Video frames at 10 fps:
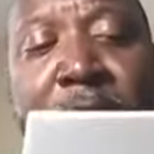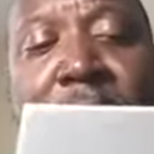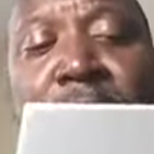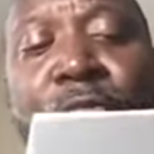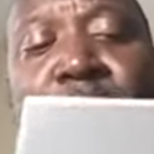
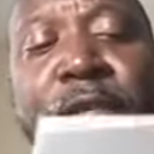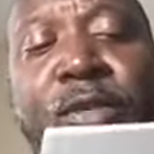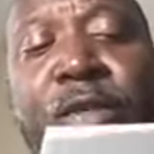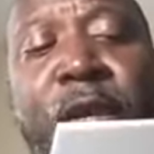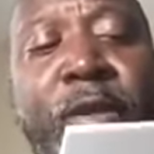and
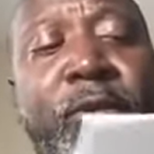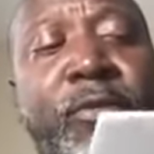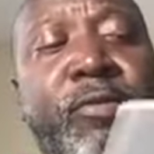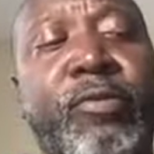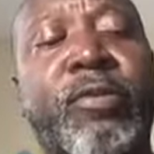
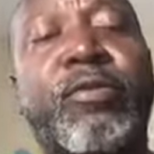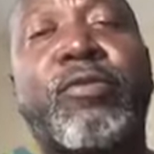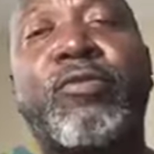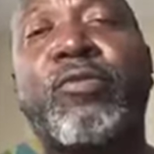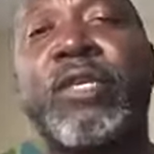returned
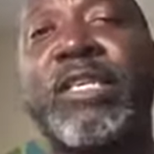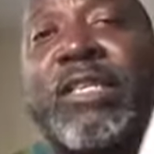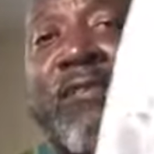to his